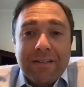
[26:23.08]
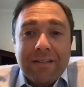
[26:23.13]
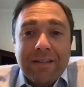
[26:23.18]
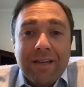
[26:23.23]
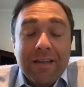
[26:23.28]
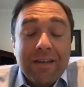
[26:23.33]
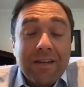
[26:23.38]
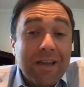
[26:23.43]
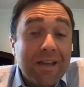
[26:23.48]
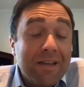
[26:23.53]

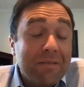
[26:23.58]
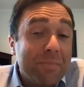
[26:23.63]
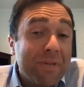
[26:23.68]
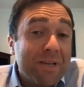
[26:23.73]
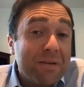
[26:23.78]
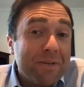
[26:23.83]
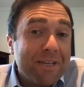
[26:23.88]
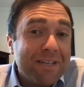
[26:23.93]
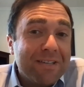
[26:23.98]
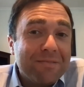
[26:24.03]
and
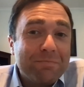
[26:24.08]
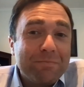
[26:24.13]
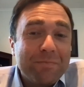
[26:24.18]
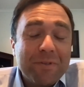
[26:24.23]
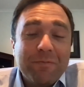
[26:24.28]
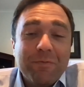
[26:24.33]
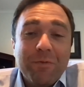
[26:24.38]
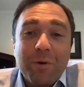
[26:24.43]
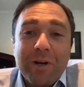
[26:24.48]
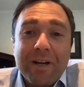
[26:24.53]
maybe
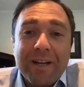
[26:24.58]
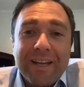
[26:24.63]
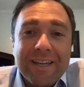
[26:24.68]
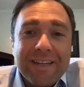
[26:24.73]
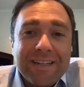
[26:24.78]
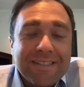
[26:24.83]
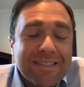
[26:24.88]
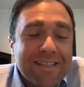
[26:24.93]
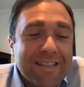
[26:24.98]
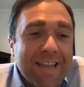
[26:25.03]
before I get
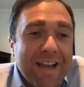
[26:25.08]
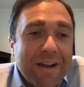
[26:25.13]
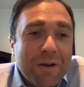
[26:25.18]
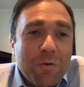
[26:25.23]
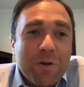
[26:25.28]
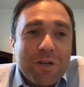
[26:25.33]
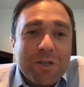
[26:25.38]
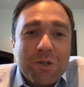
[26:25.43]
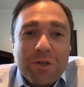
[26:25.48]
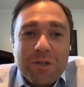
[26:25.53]
into that
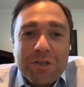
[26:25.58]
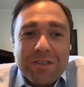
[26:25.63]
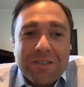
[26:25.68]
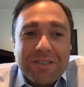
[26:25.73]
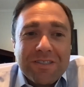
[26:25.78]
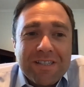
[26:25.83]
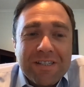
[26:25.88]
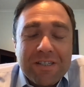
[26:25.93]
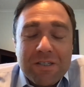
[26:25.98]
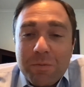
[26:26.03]
question,
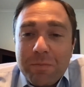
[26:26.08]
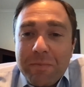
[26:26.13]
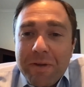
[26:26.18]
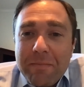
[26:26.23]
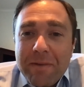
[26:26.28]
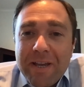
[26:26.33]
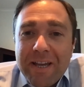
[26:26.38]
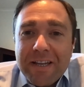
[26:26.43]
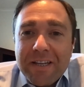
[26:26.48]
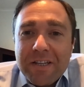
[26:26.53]
Cesar,
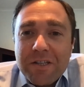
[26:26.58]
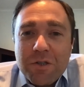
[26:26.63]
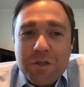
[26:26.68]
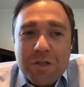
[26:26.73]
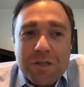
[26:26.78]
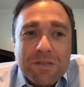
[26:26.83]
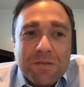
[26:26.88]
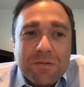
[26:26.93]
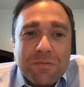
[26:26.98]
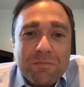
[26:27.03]
maybe I can
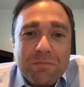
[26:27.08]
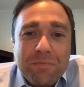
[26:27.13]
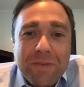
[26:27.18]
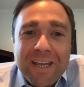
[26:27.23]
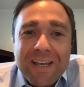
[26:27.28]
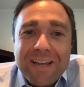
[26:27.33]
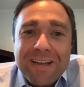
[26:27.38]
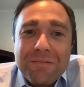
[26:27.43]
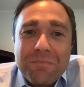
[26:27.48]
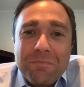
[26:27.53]
just
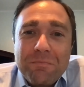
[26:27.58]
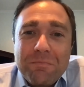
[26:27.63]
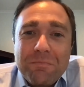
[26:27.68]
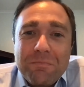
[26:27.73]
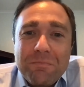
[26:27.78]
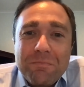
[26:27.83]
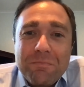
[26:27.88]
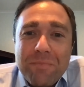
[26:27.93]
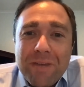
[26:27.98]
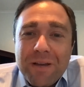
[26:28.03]
make
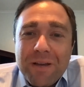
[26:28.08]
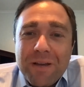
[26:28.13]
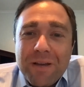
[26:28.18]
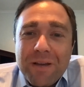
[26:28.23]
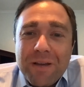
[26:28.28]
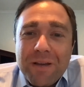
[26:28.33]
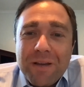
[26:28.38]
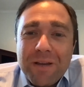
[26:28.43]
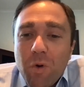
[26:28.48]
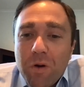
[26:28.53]

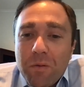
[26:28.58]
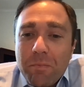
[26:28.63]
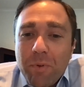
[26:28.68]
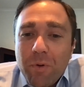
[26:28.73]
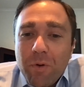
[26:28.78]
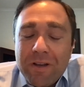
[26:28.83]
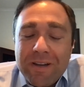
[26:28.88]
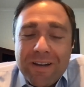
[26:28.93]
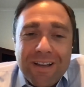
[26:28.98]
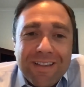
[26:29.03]
more
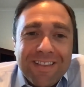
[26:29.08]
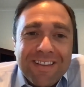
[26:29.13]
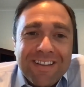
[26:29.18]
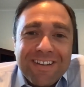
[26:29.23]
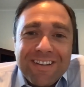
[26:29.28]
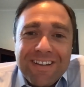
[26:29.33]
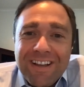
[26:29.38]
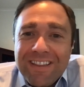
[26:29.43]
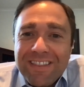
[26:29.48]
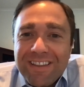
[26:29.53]
point on
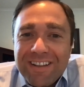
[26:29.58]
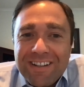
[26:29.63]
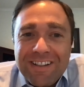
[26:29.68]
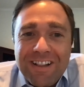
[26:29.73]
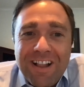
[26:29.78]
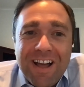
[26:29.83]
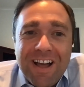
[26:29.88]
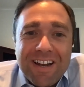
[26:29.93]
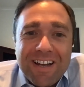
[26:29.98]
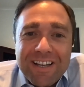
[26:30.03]
the
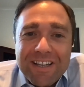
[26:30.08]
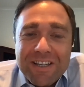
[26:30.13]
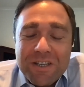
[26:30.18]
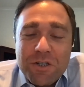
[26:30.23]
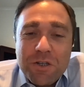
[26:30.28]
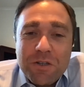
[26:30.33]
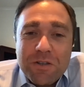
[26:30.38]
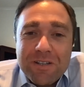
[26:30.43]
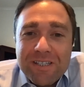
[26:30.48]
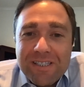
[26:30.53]
clotting
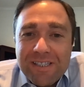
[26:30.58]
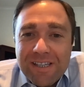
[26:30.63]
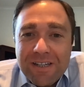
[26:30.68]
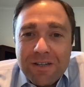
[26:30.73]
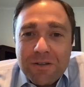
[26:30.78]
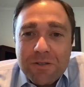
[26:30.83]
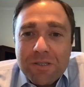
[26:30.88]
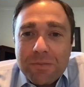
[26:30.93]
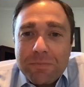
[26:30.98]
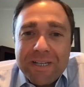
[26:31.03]
issue, because I
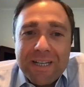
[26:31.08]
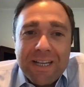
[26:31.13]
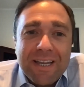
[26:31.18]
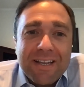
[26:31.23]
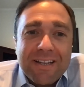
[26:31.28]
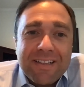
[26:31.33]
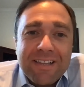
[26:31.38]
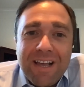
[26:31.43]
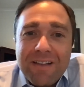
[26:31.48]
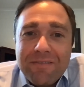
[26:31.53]
know it's been getting
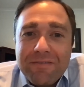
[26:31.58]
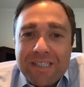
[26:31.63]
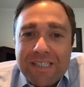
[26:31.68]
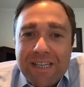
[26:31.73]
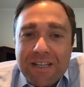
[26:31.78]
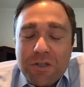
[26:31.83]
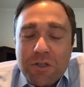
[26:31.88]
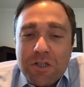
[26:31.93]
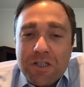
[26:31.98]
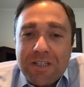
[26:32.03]
a lot of
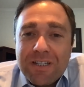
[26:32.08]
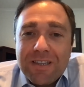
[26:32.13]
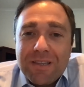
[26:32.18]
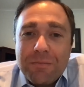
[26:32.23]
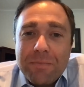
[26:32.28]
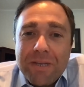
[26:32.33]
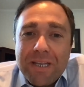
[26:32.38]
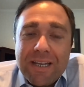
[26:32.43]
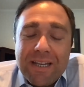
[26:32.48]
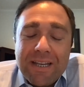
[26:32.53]
attention in the
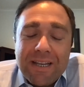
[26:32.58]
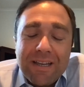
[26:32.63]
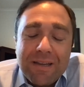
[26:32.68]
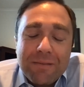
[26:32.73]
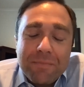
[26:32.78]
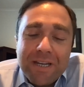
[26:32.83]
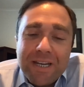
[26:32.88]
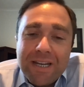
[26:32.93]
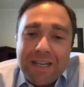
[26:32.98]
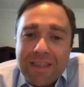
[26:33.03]
media. I
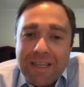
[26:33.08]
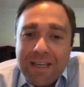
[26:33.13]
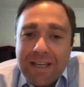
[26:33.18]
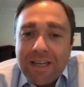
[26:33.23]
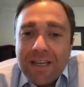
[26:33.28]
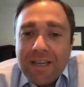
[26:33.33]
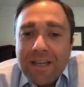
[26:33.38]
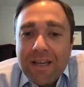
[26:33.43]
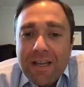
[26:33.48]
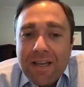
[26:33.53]
mean, I
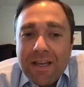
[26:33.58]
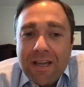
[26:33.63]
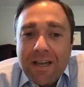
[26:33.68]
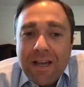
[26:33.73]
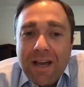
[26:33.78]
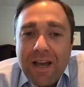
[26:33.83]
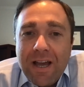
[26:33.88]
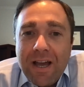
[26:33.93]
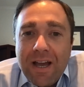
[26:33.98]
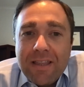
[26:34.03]
think
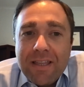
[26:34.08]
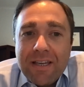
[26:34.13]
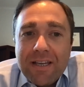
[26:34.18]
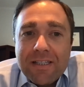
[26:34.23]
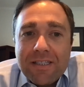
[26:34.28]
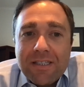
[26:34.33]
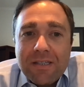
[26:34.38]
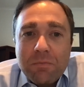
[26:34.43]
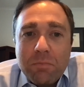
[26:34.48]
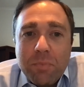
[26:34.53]

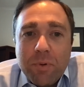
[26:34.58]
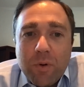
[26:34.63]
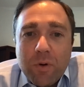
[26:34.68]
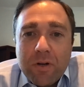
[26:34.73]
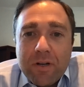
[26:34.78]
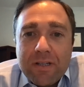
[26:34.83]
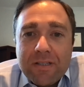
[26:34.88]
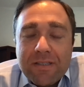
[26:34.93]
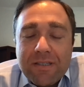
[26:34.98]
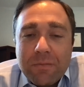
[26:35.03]
it's
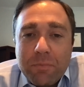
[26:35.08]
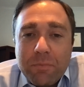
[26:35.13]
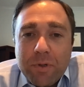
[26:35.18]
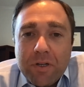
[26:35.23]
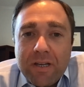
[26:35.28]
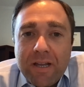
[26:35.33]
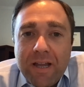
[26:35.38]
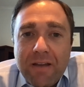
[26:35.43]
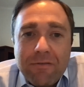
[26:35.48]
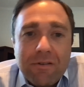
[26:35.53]
important to
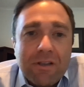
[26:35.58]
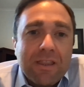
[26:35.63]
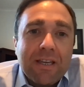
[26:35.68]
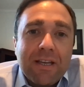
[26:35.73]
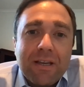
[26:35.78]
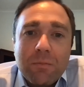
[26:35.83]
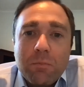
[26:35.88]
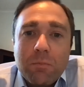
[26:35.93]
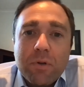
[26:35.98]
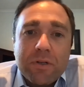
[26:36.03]
put
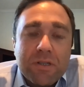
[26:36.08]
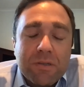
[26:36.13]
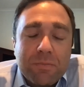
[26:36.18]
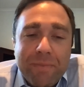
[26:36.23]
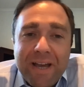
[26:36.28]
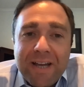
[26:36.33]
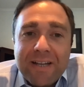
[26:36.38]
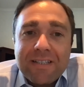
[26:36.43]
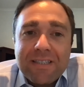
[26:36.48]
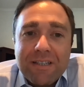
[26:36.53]
everything in
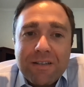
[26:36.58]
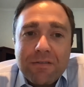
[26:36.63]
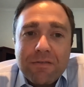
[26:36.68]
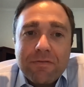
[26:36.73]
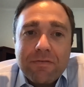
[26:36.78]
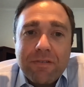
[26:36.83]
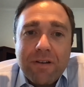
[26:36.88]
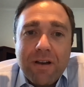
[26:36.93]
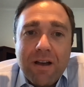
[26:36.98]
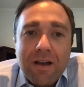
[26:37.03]
perspective,
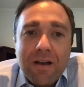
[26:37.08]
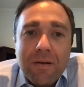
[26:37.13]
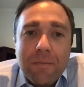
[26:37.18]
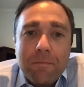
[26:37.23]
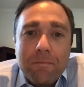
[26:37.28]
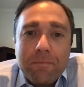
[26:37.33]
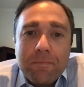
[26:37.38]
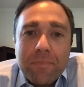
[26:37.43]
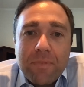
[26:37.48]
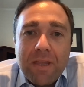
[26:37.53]

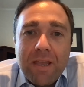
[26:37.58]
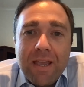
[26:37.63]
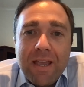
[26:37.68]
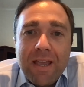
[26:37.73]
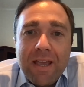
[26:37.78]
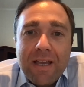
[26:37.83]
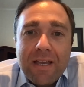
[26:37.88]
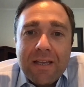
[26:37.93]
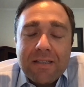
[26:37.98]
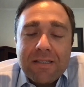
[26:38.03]

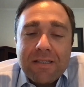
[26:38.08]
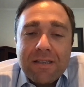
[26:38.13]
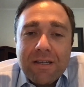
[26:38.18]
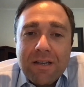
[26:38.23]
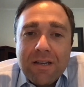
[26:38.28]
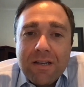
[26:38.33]
and